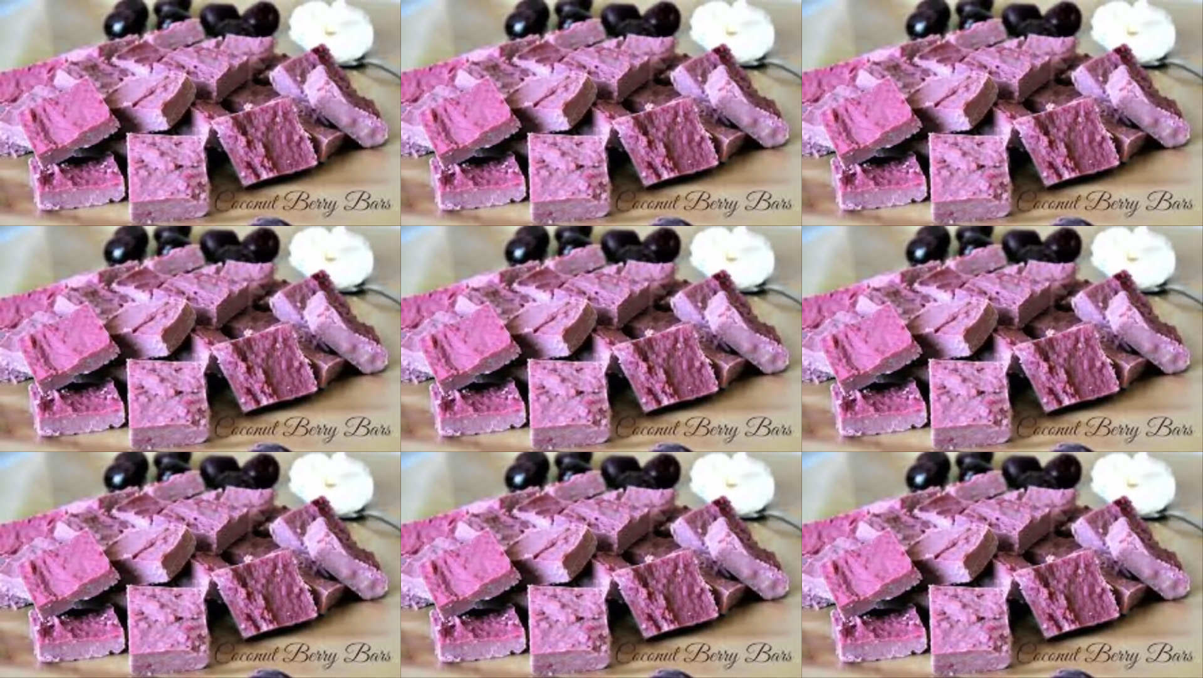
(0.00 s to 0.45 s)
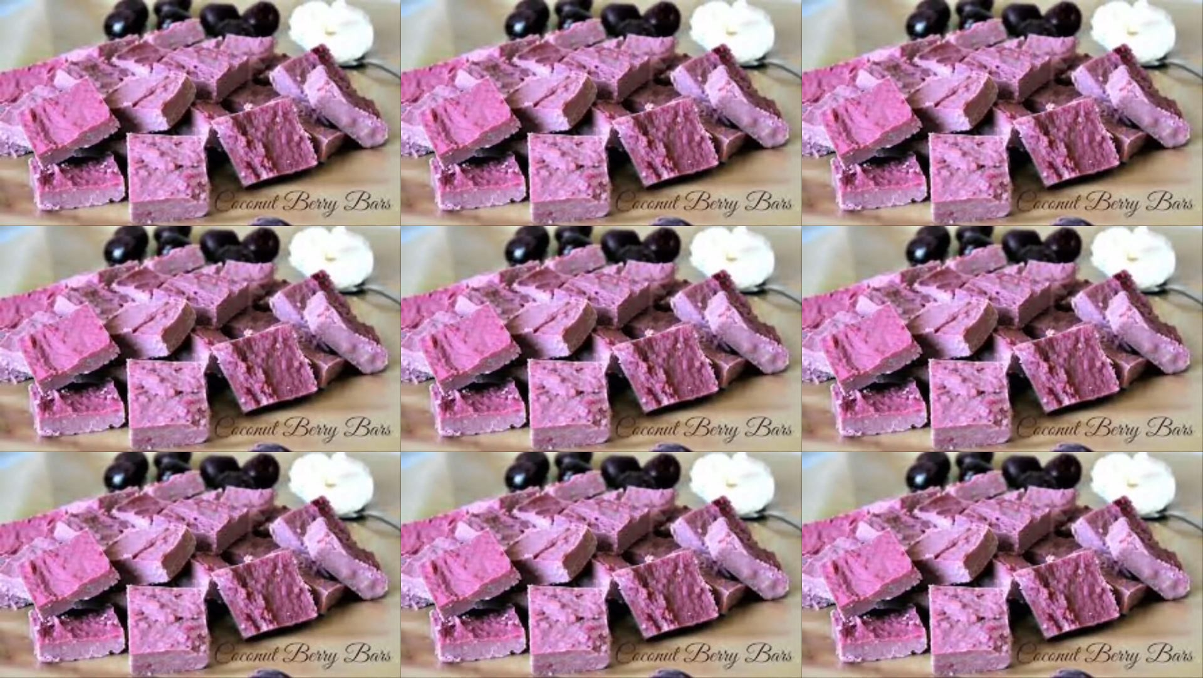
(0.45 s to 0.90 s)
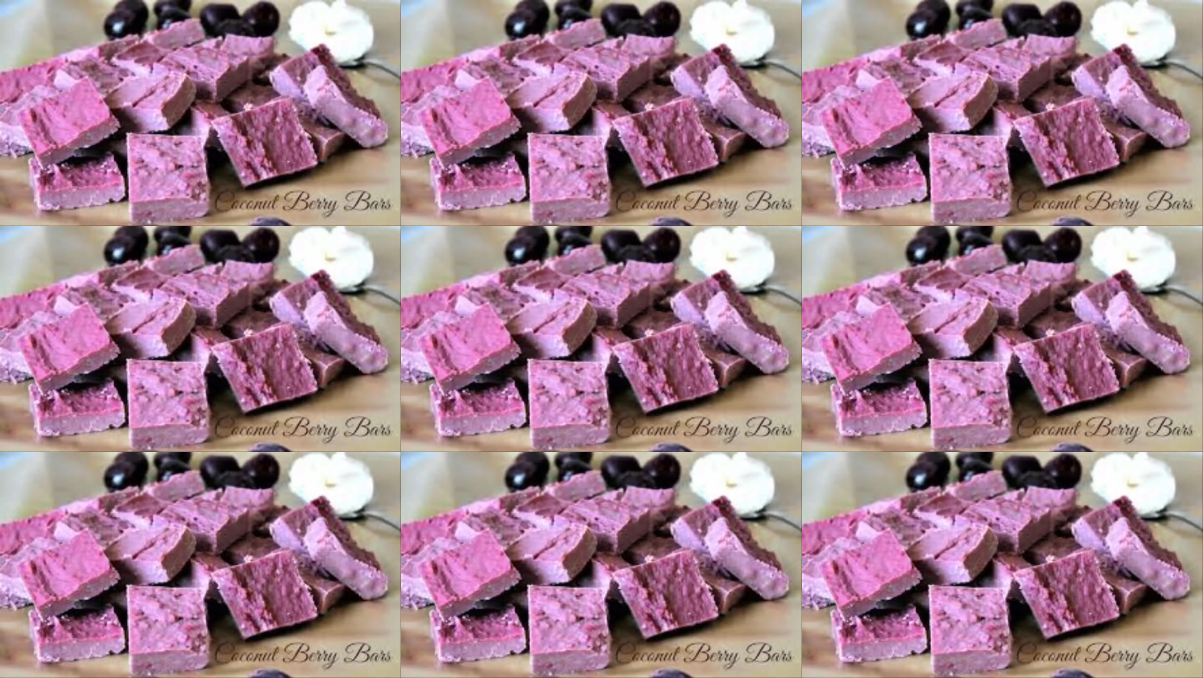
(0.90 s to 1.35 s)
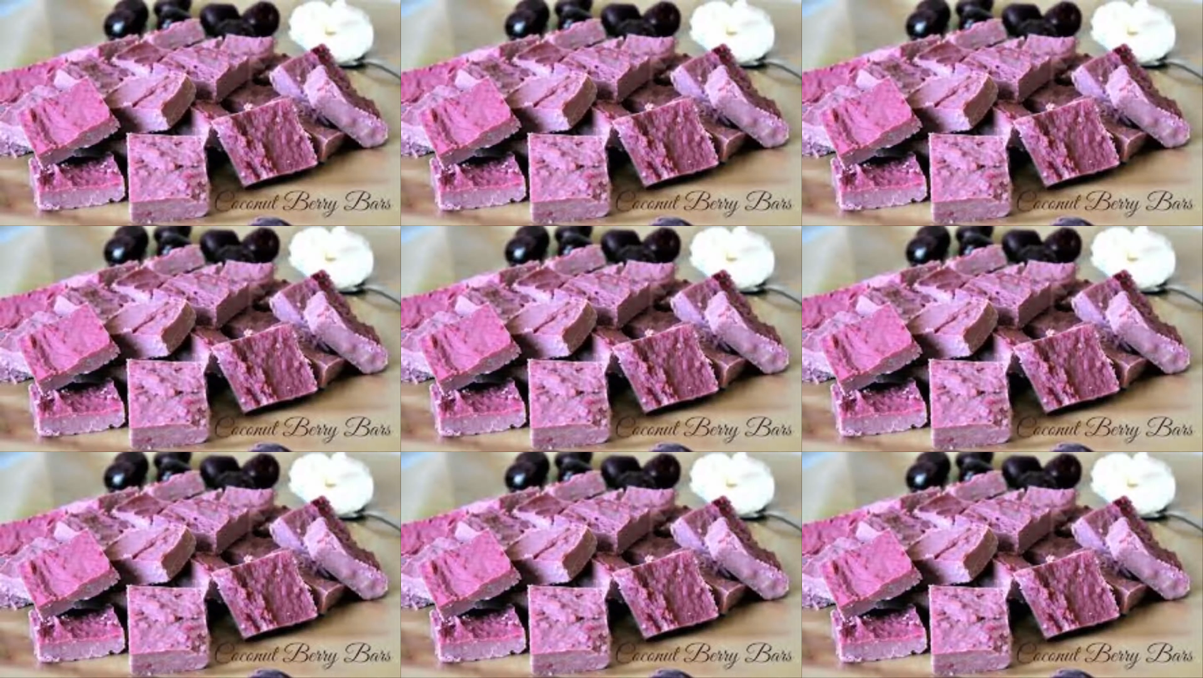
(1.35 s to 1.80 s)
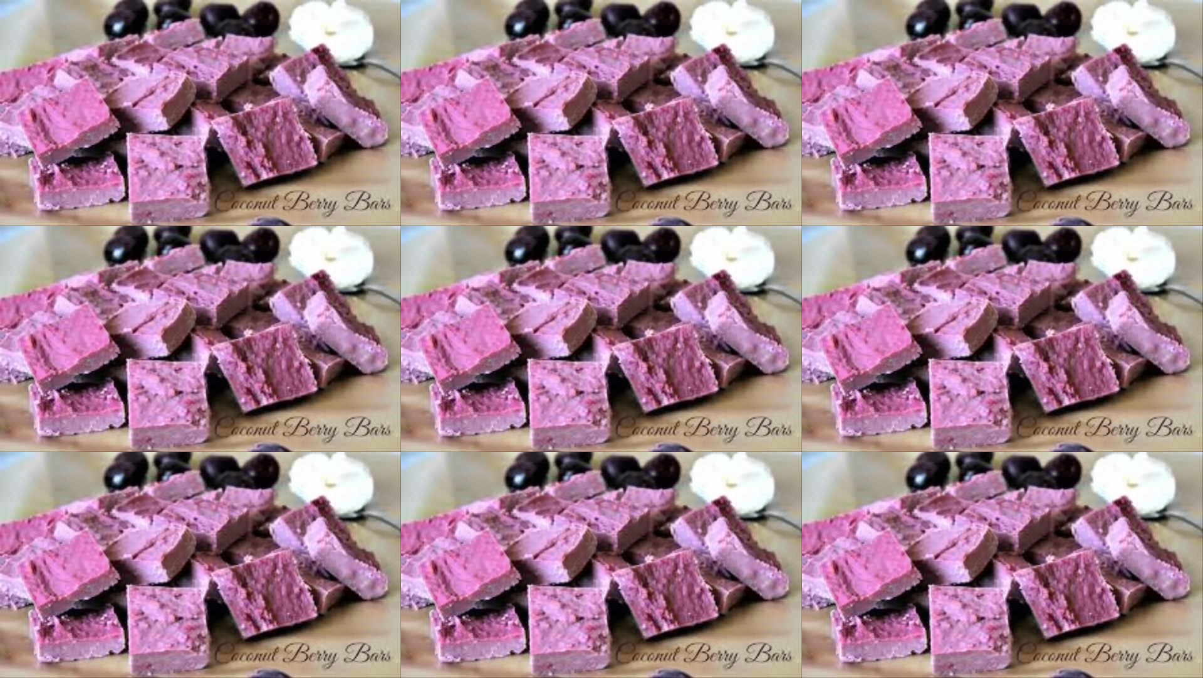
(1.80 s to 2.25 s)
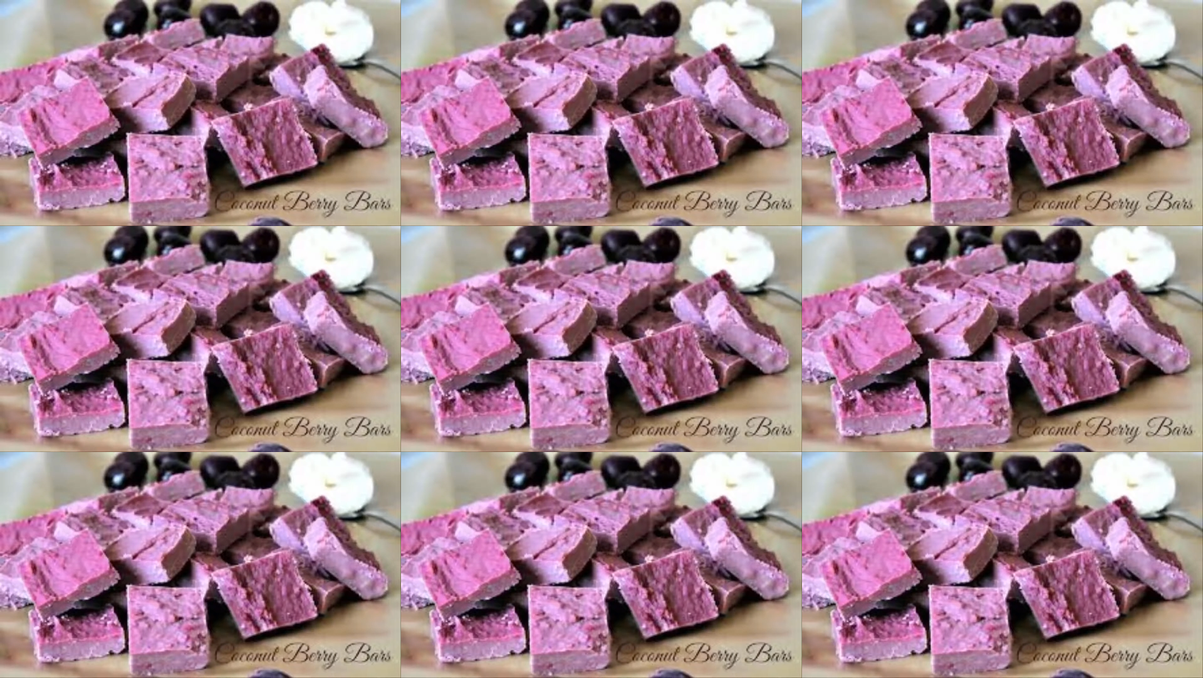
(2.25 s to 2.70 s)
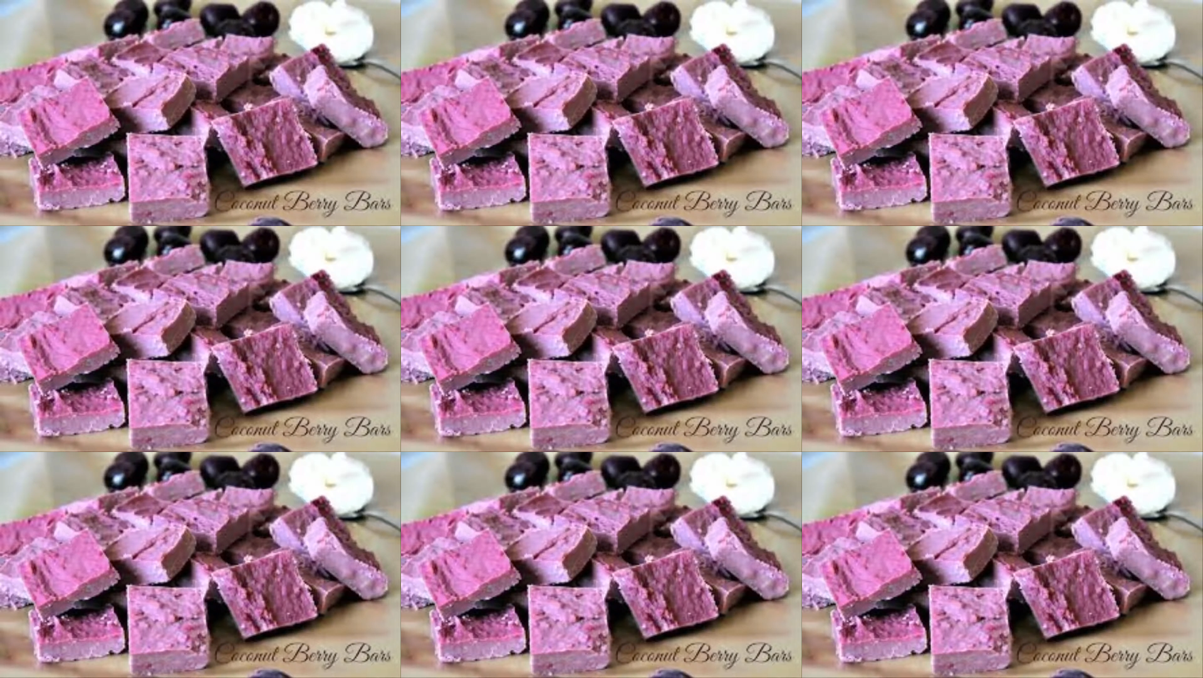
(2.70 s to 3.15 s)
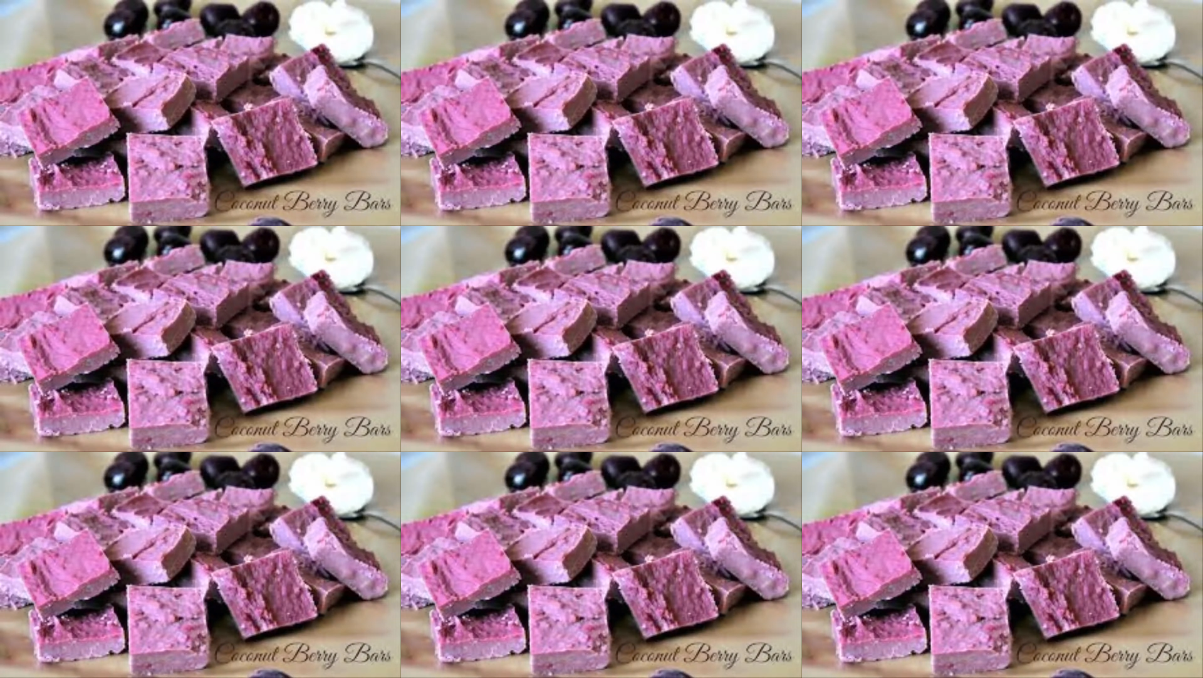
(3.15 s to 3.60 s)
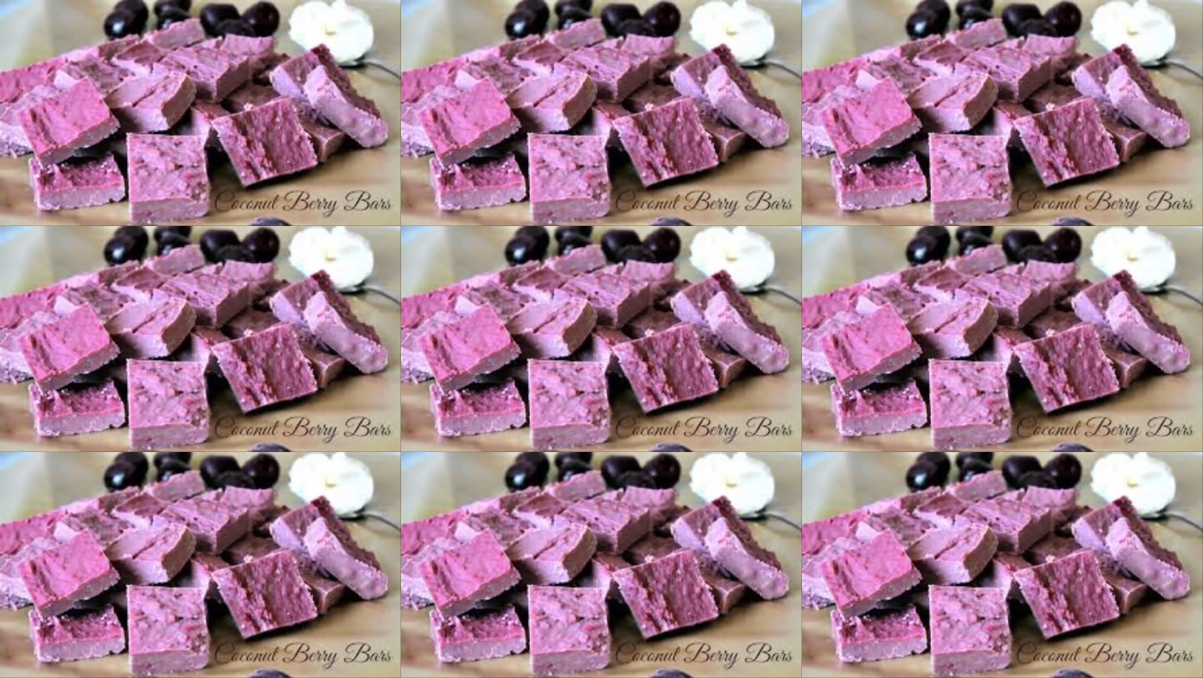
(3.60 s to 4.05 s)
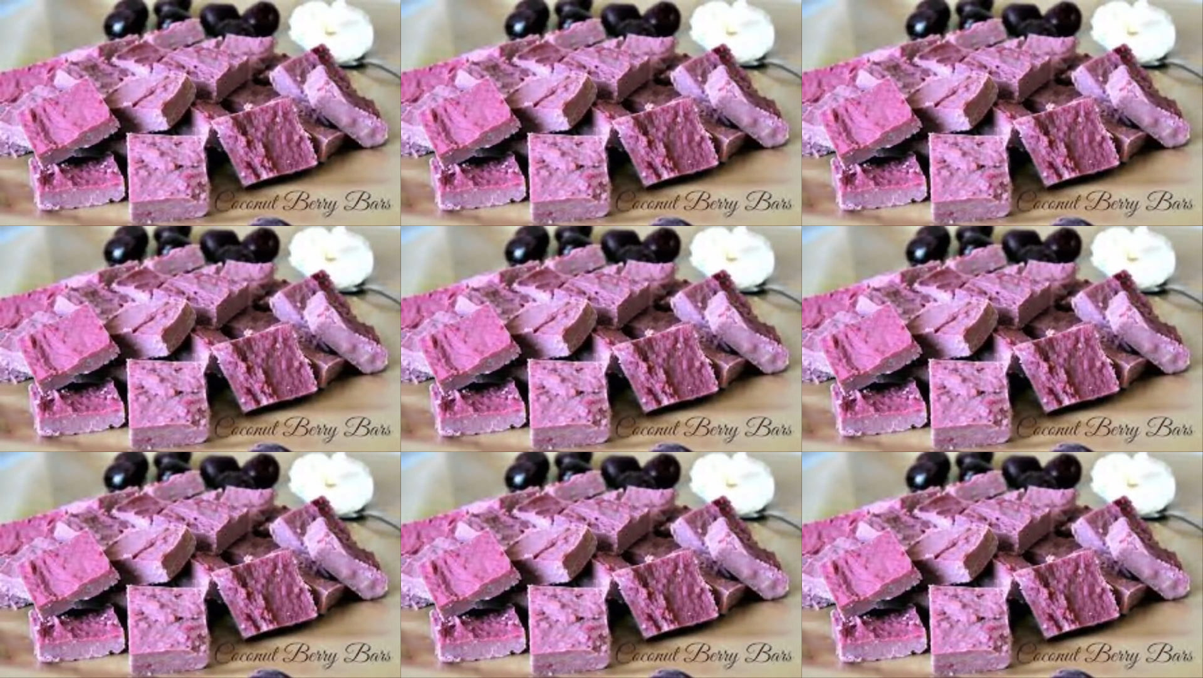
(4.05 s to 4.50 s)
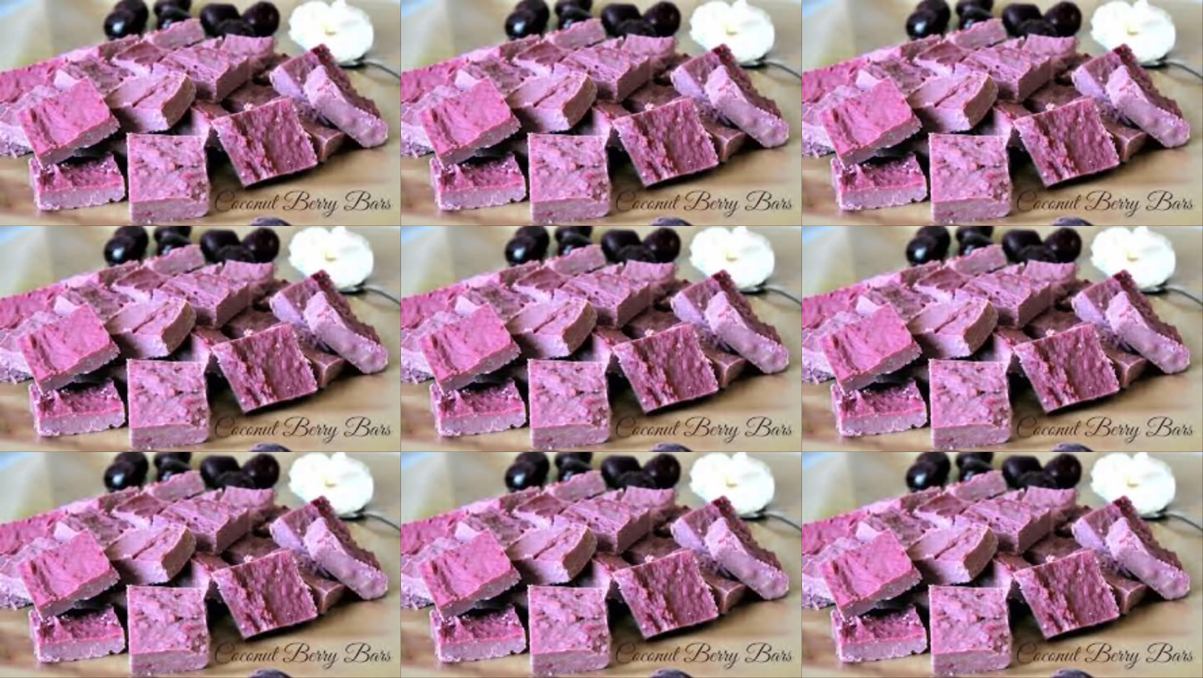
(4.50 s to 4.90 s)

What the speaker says: [unreadable: no face in view]